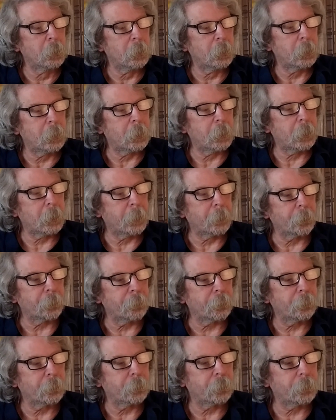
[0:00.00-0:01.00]
Um,
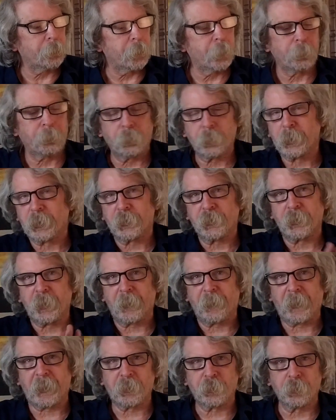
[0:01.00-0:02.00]
the print's not
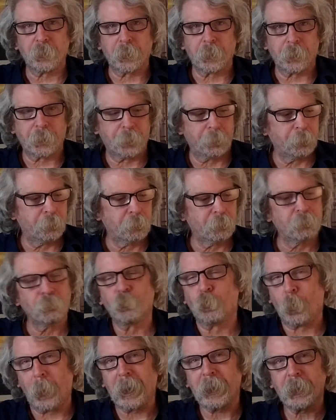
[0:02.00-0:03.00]
that good. It's
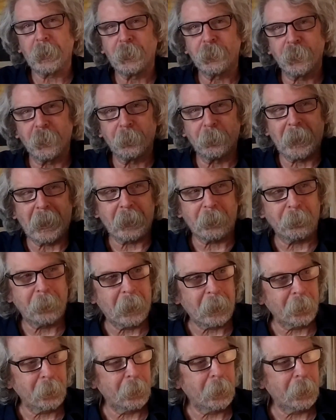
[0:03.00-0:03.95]
white letters on back background.